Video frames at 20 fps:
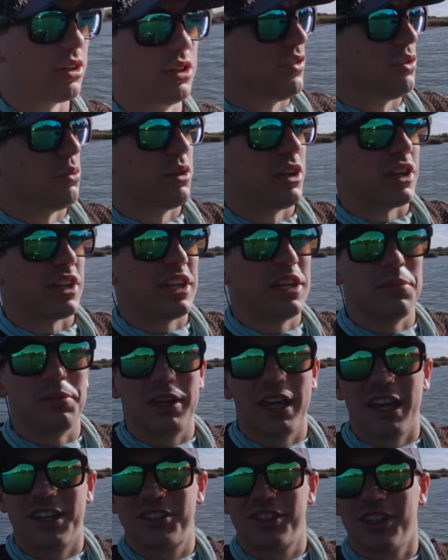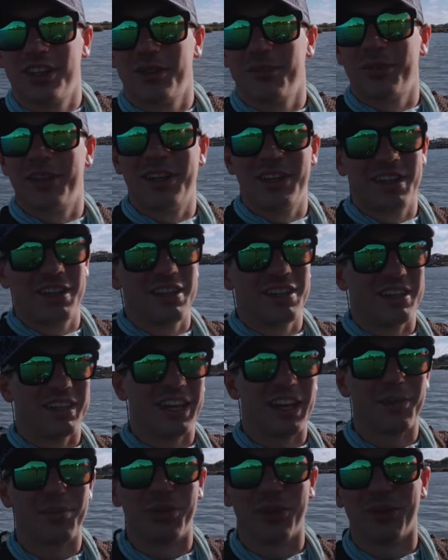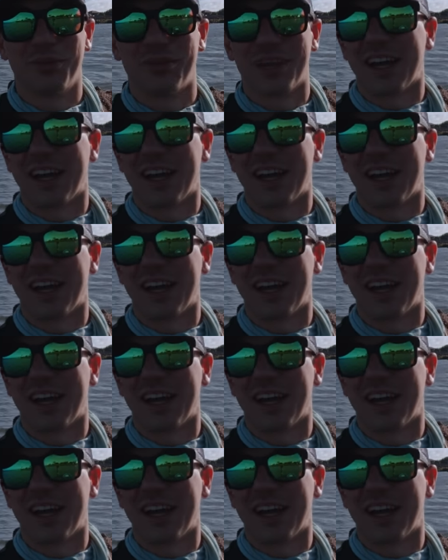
You want to keep catching them, you got to put them